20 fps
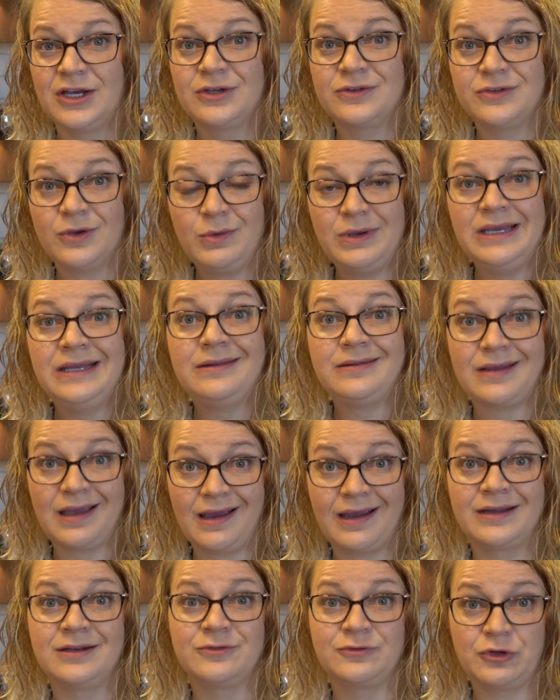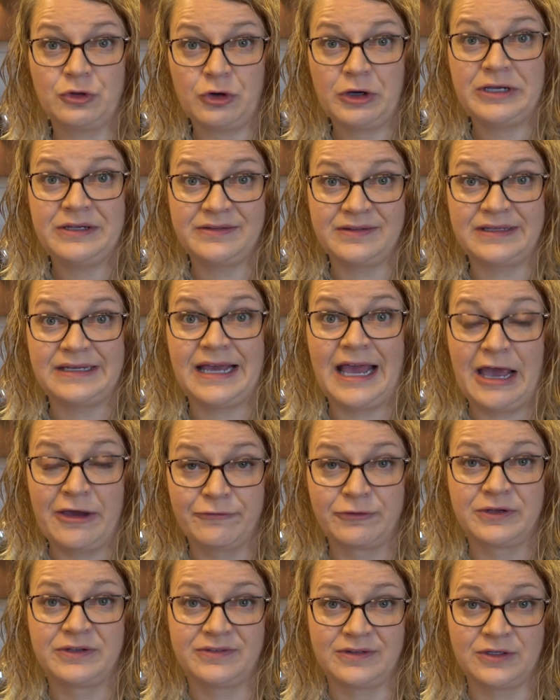So it's kind of crazy
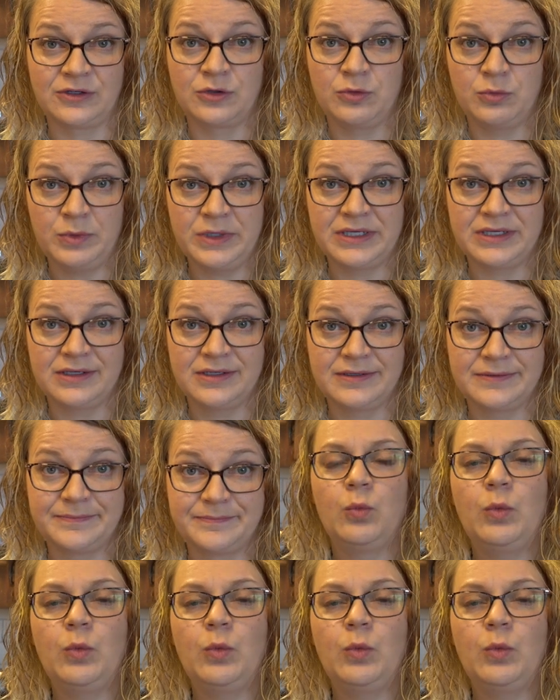every single week.